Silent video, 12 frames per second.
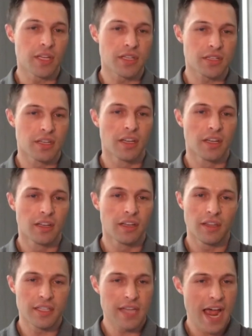Is
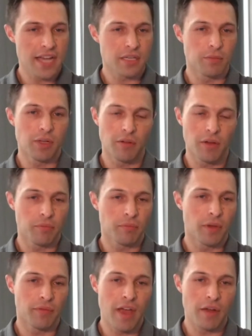this has to be a,
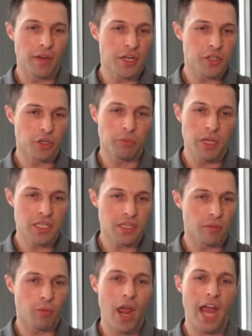a foundational piece
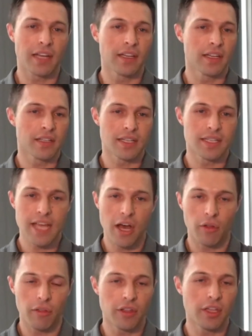of a practice. It's
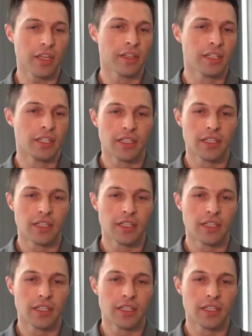healthy.